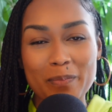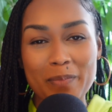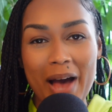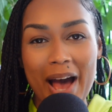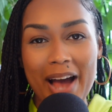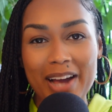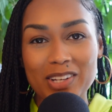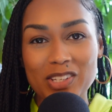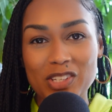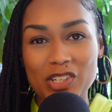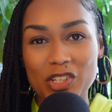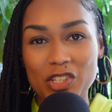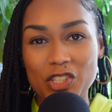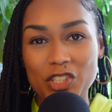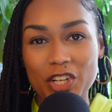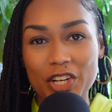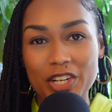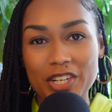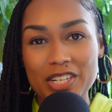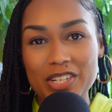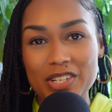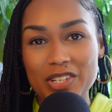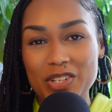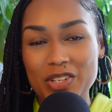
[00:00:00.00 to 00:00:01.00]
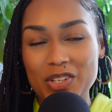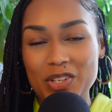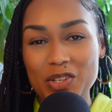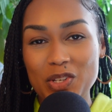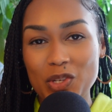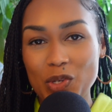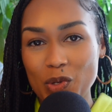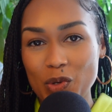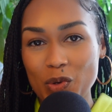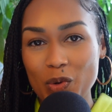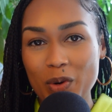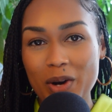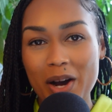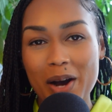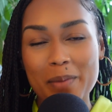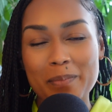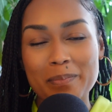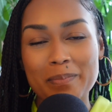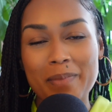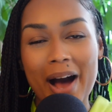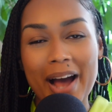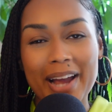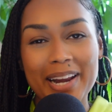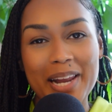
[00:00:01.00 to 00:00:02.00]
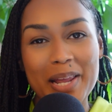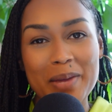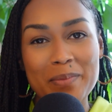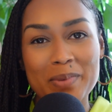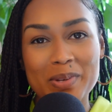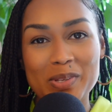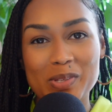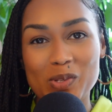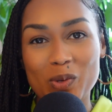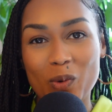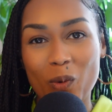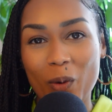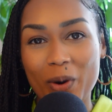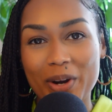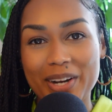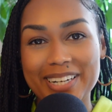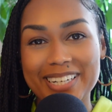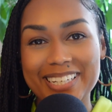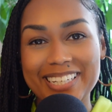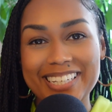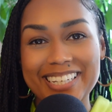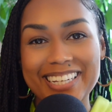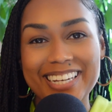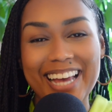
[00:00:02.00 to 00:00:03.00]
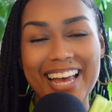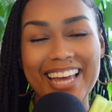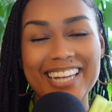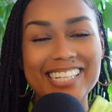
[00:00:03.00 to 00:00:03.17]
back to Journey to You. My name is Courtney,